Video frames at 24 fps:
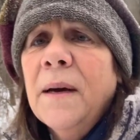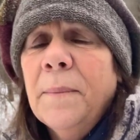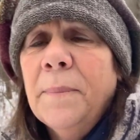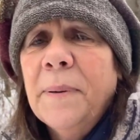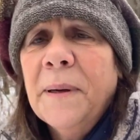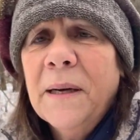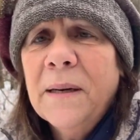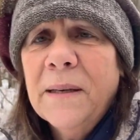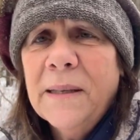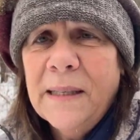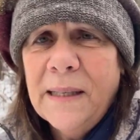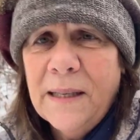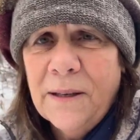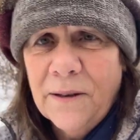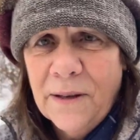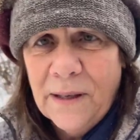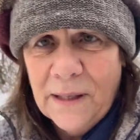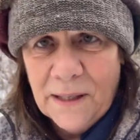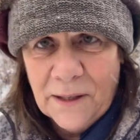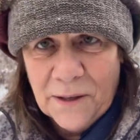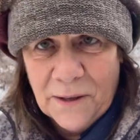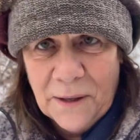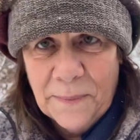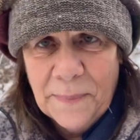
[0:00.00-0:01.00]
because there
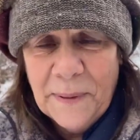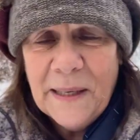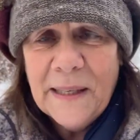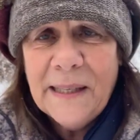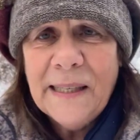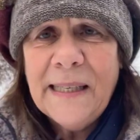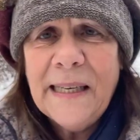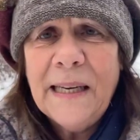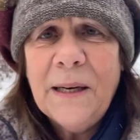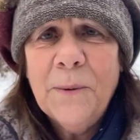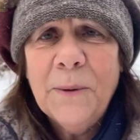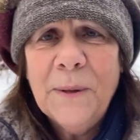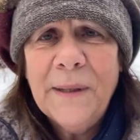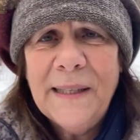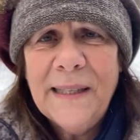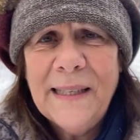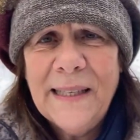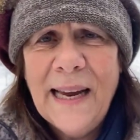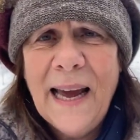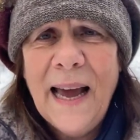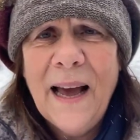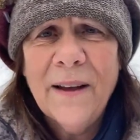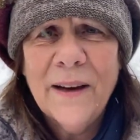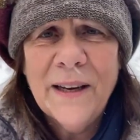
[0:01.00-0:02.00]
is going to be a sequence
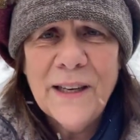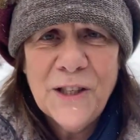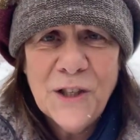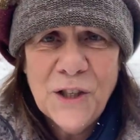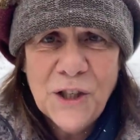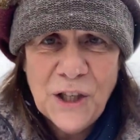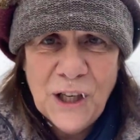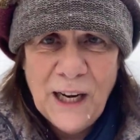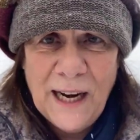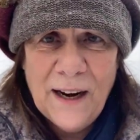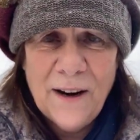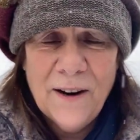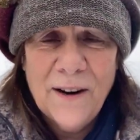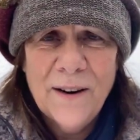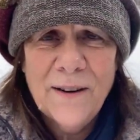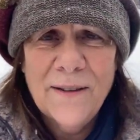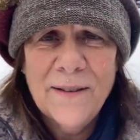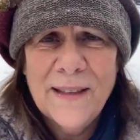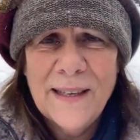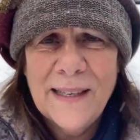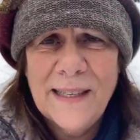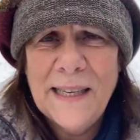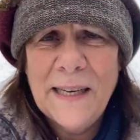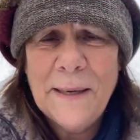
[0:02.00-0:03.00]
in how I share
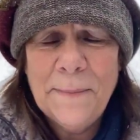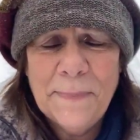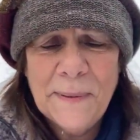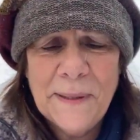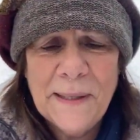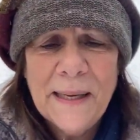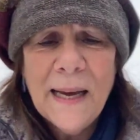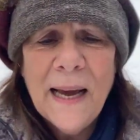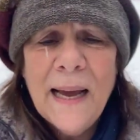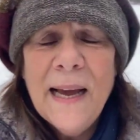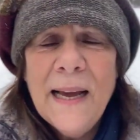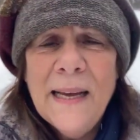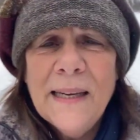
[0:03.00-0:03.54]
the tips.